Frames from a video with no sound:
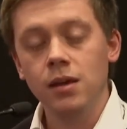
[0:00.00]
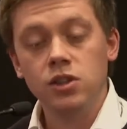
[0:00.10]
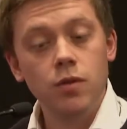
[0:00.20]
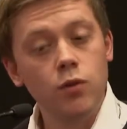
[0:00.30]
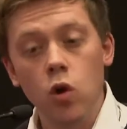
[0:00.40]

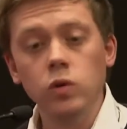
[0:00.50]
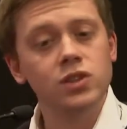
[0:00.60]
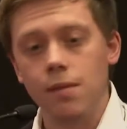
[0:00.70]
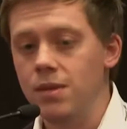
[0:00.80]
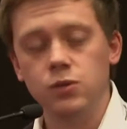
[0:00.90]
So, of course,
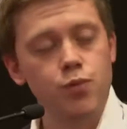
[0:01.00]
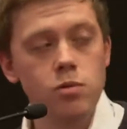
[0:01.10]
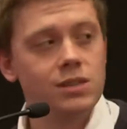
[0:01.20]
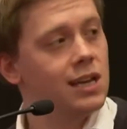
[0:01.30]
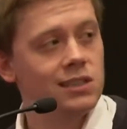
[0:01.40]
that means
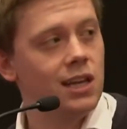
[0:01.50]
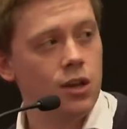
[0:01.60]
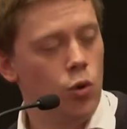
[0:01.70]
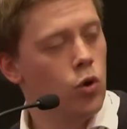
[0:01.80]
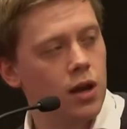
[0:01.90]
protesting
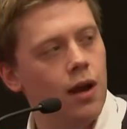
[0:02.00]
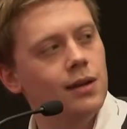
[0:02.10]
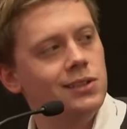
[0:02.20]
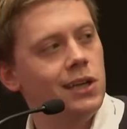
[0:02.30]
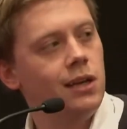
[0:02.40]
and
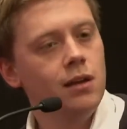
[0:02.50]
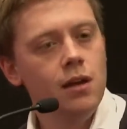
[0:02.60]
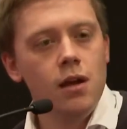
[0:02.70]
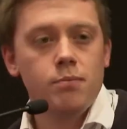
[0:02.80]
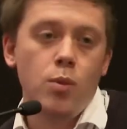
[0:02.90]
organising,
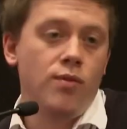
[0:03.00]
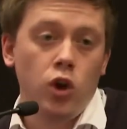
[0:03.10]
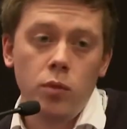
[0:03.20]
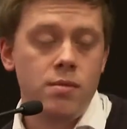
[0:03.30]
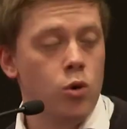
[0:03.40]
but we've
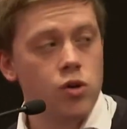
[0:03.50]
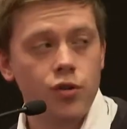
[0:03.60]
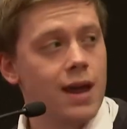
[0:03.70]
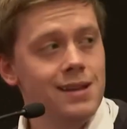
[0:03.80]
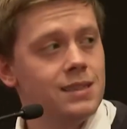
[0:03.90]
got to be more
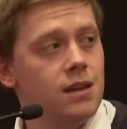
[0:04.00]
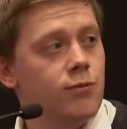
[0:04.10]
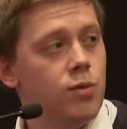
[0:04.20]
creative.